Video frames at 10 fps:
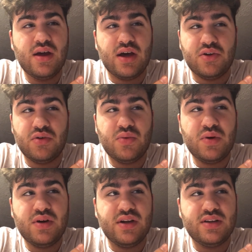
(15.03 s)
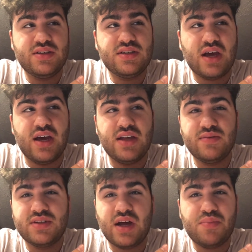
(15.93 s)
I don't know where it is. I
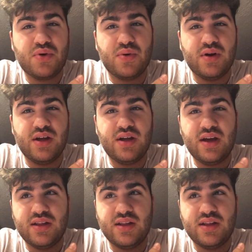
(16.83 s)
hit stop recording